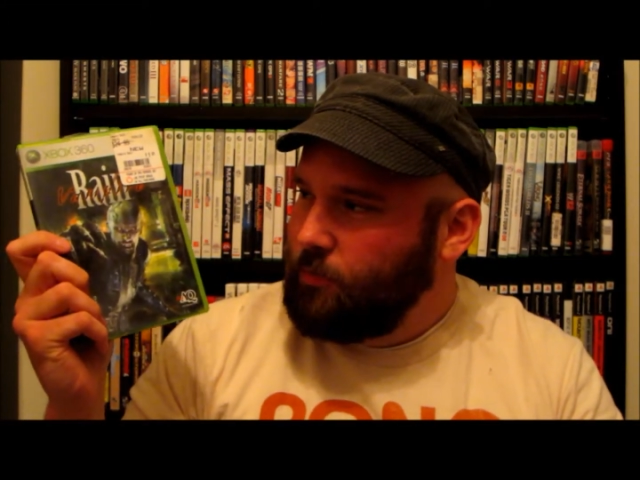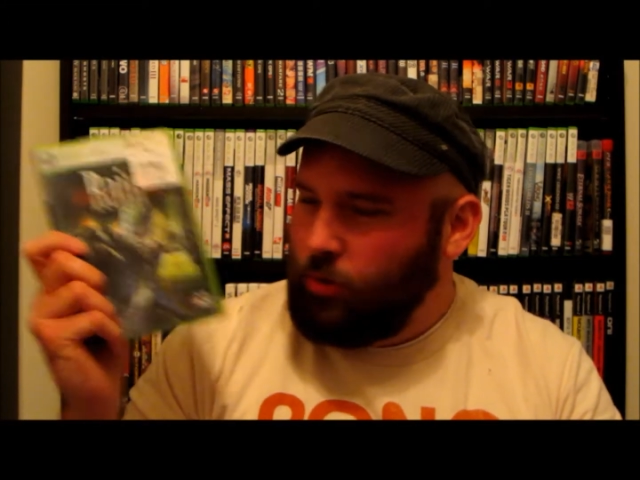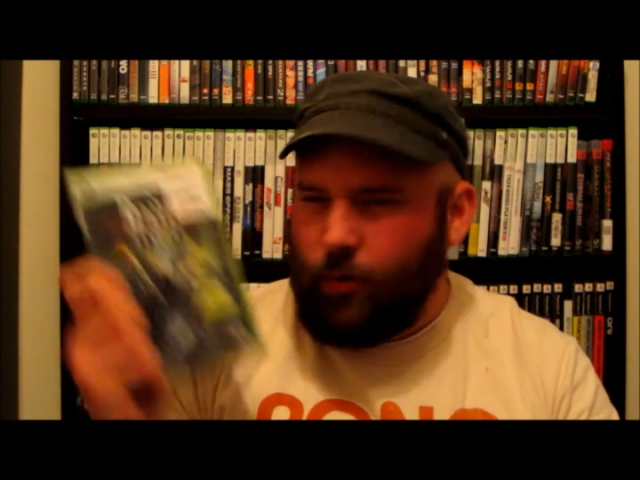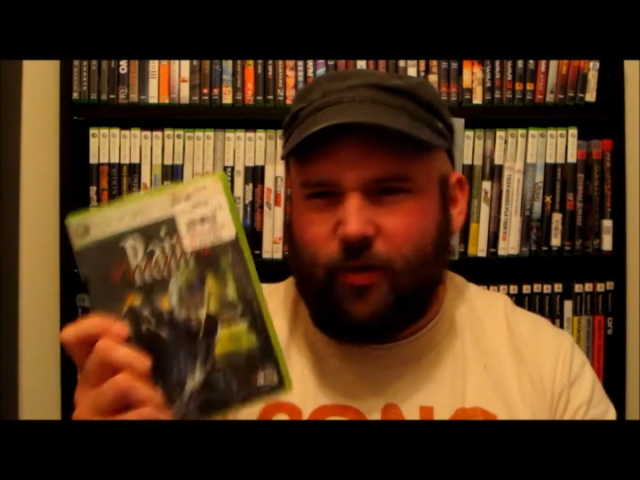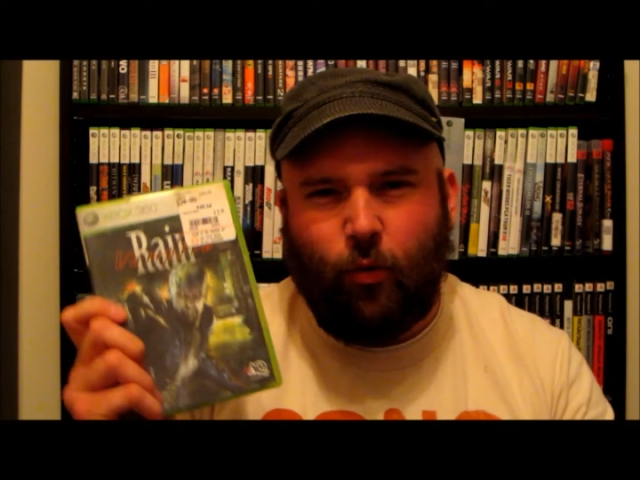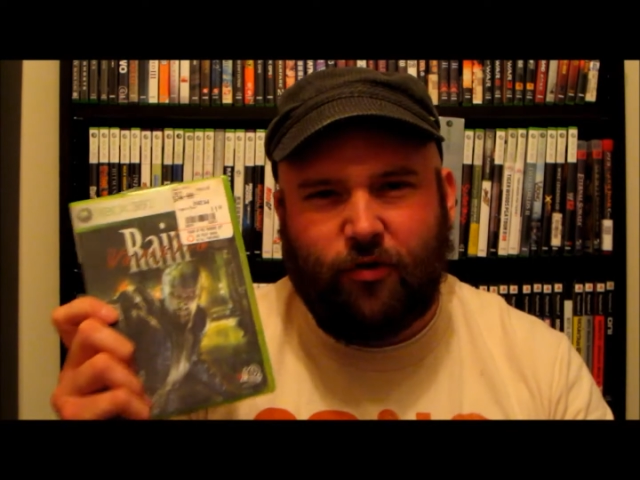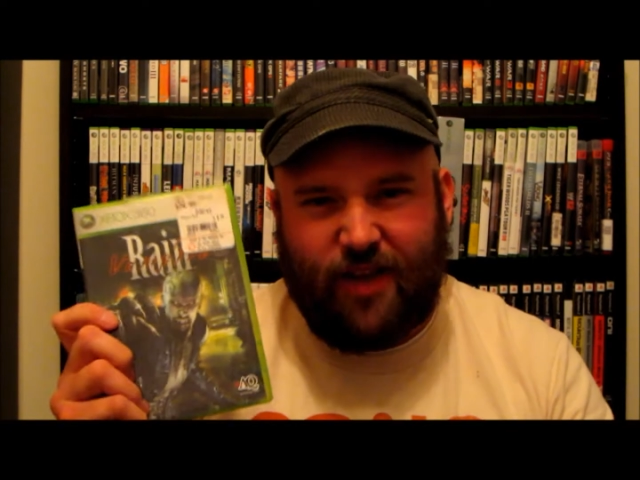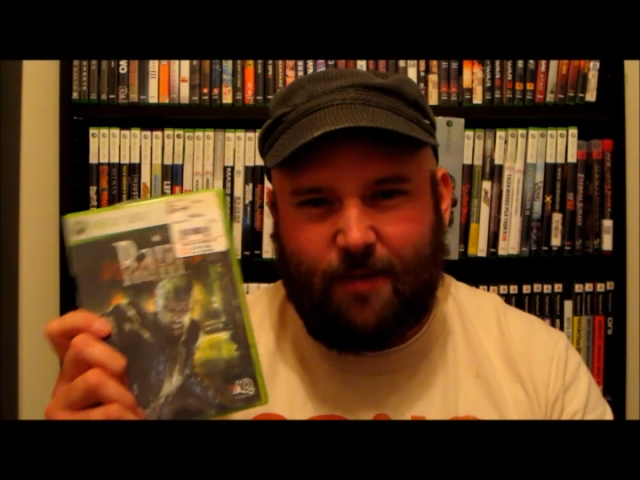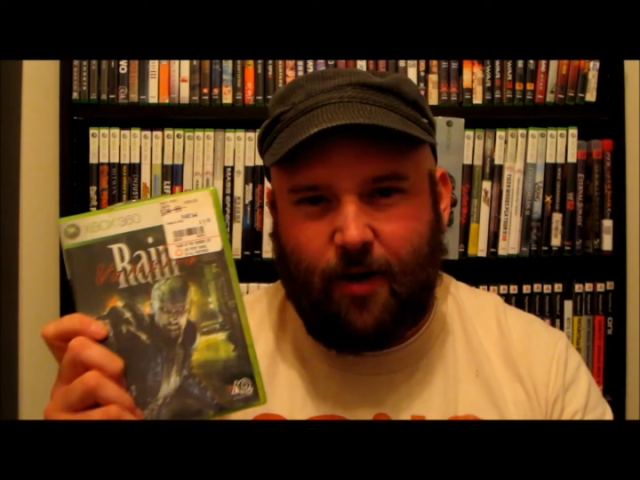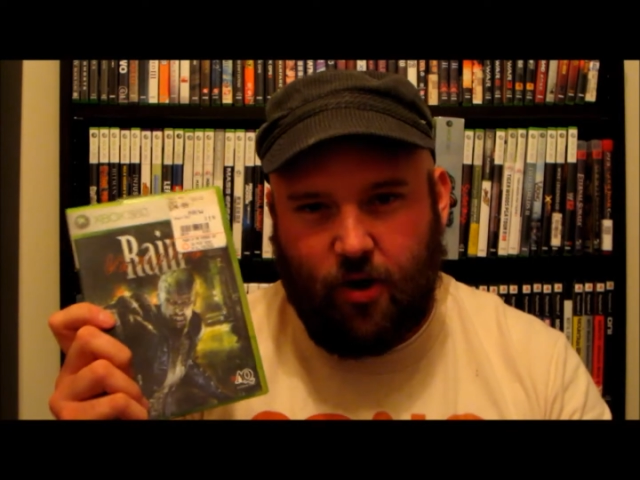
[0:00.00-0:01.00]
Probably the worst
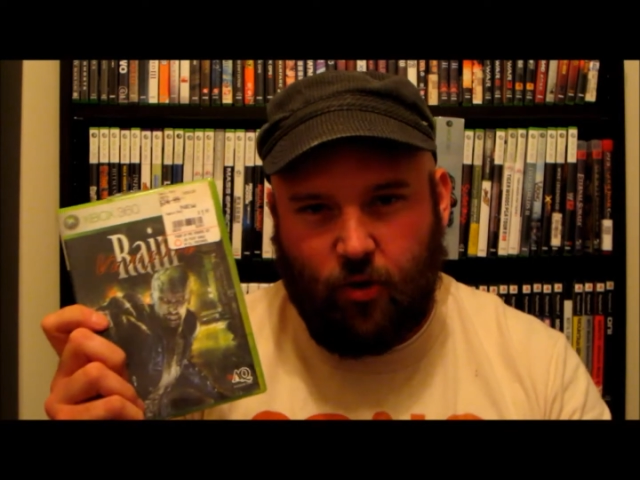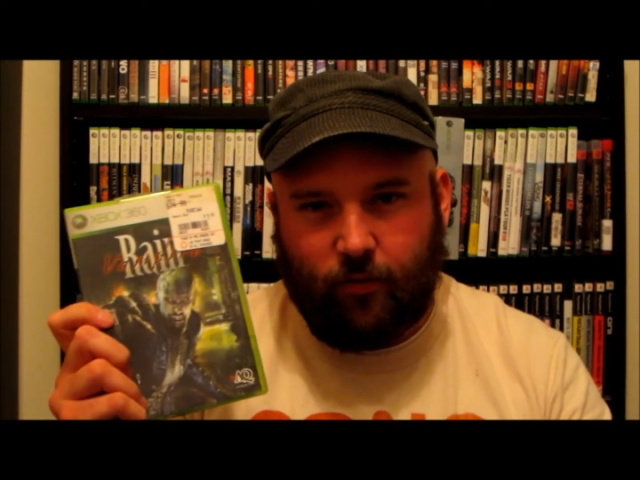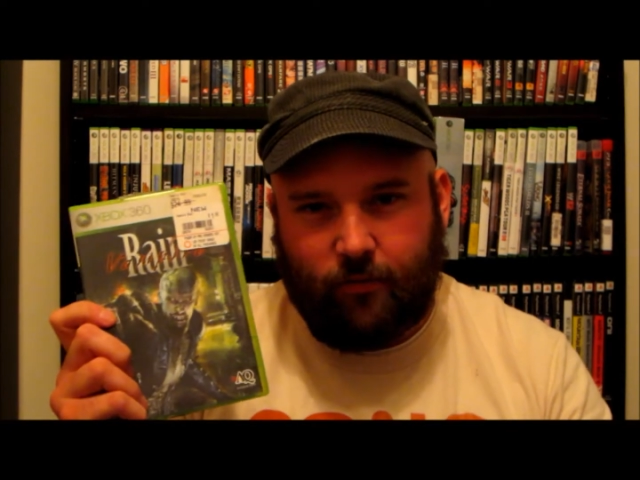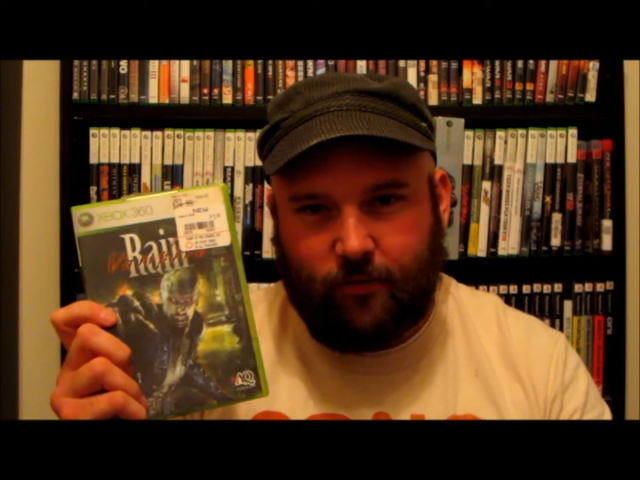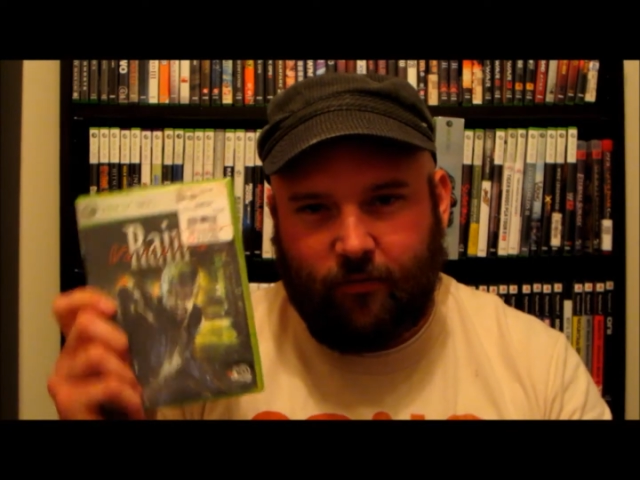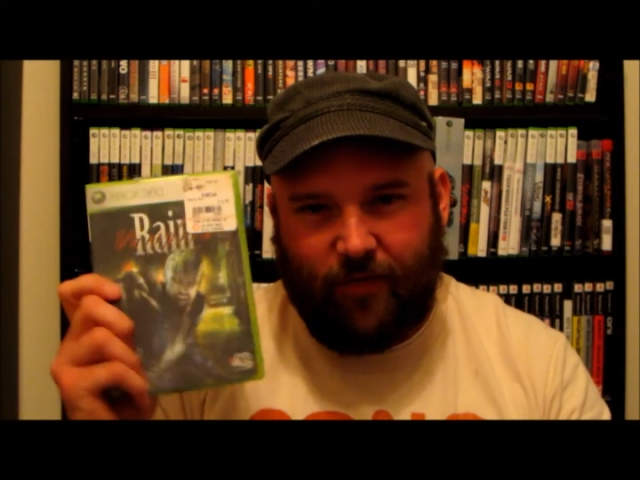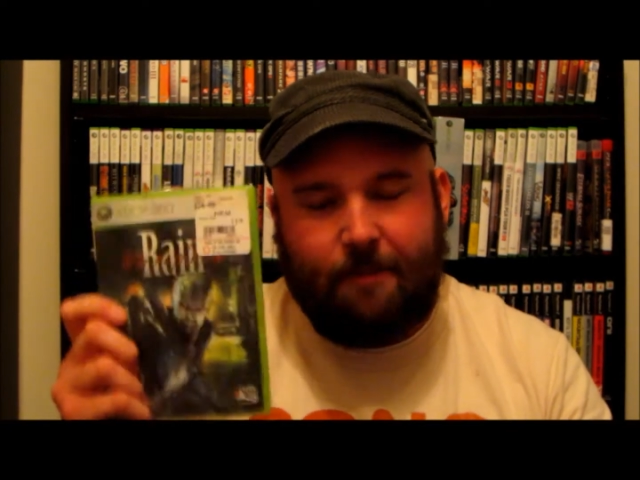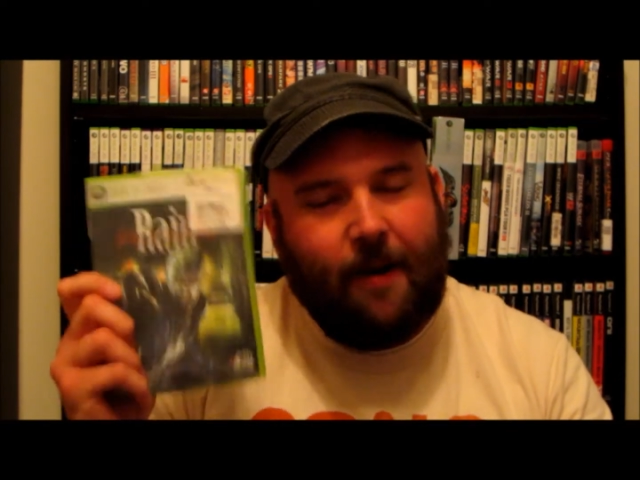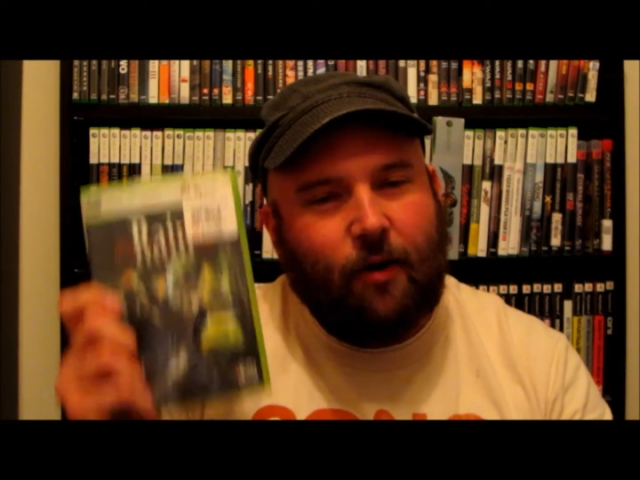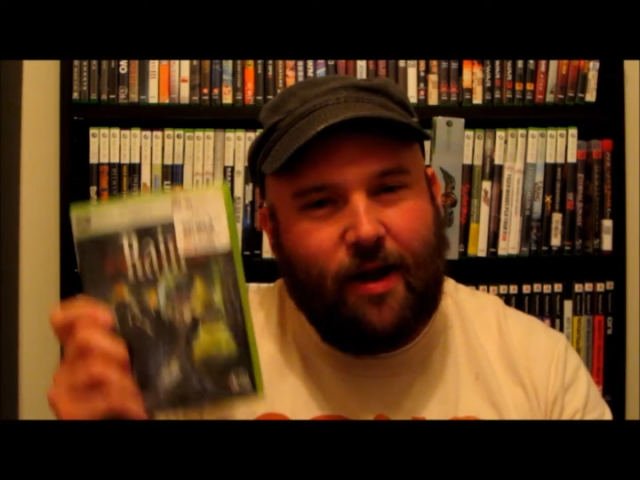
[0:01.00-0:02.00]
game I own.
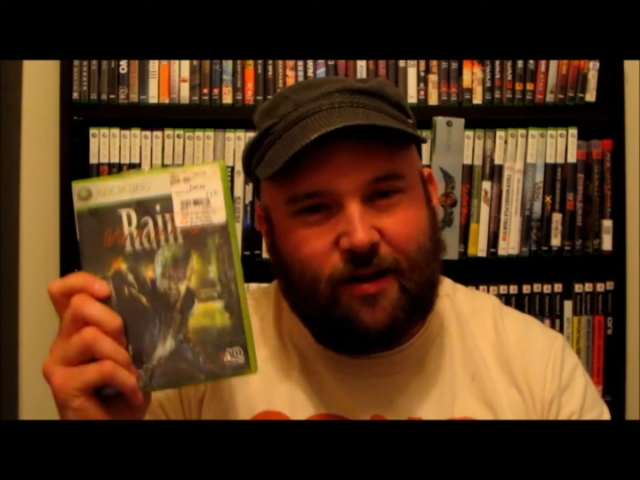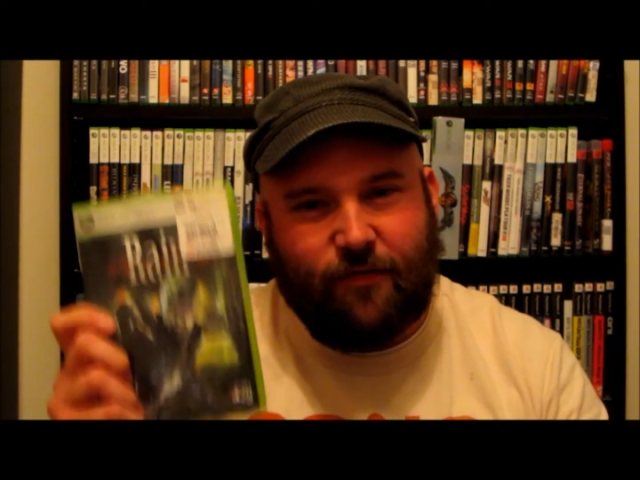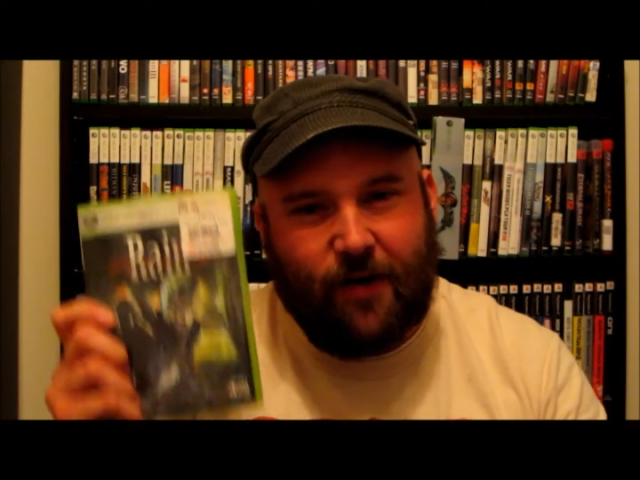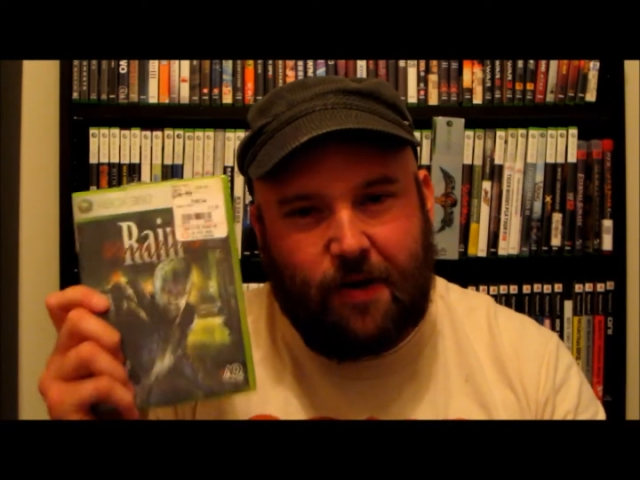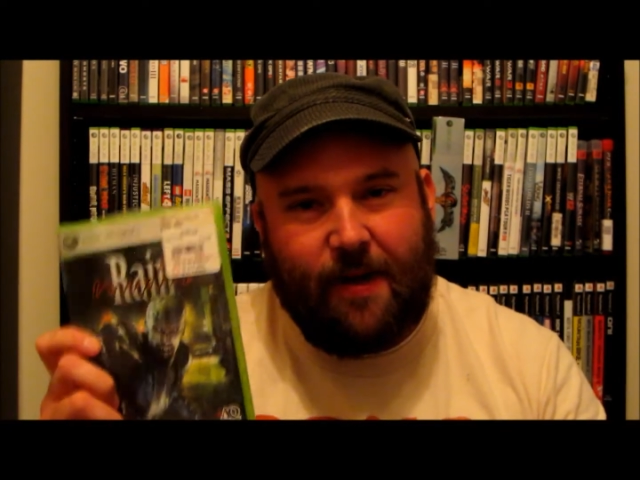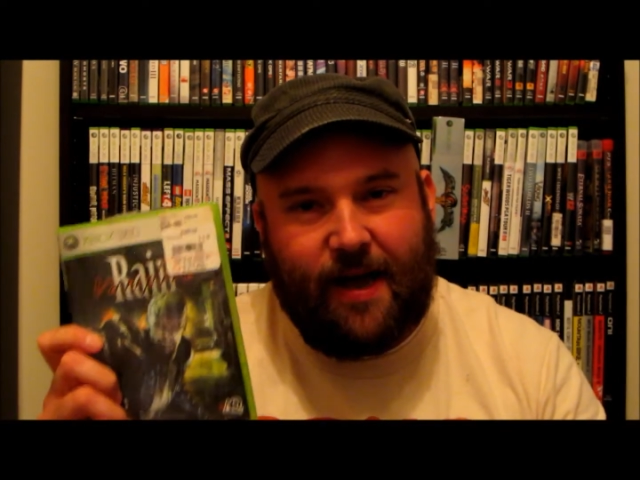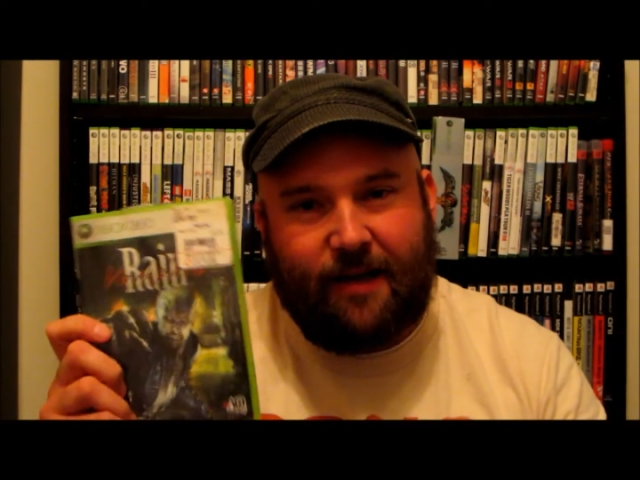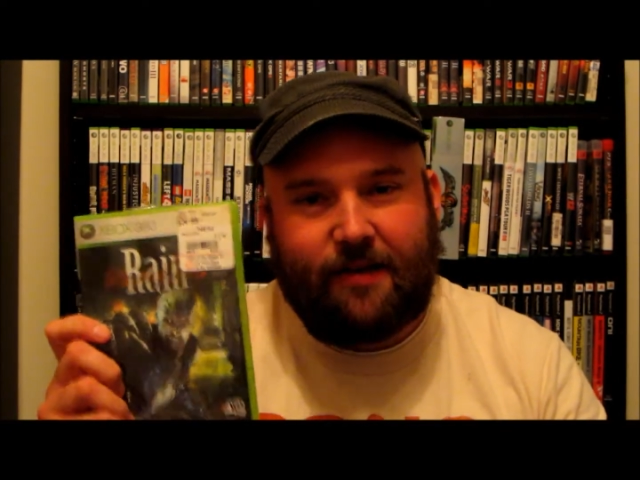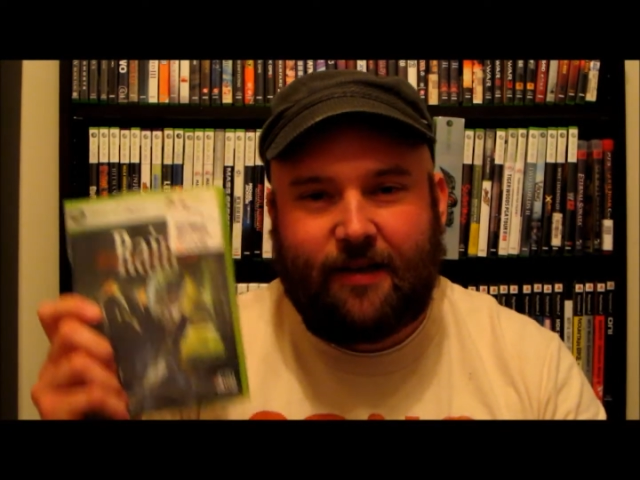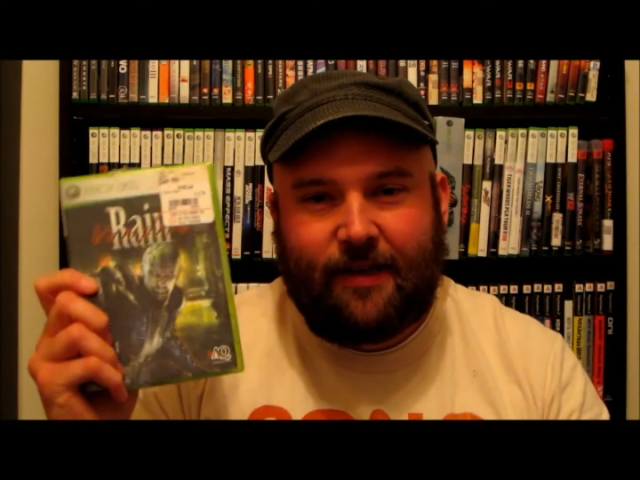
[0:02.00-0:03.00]
Vampire Rain is very
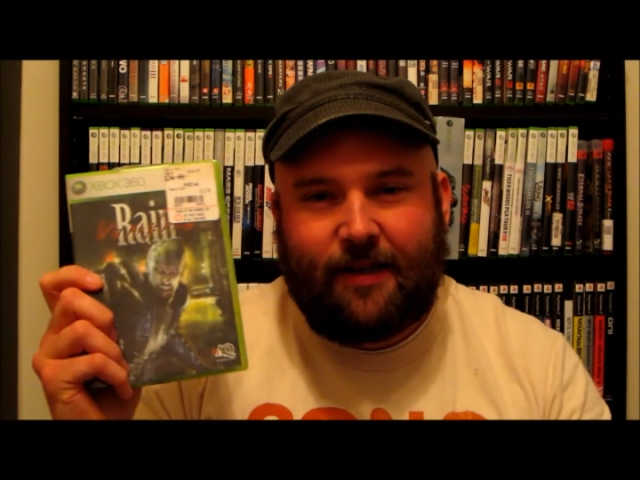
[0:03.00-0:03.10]
bad,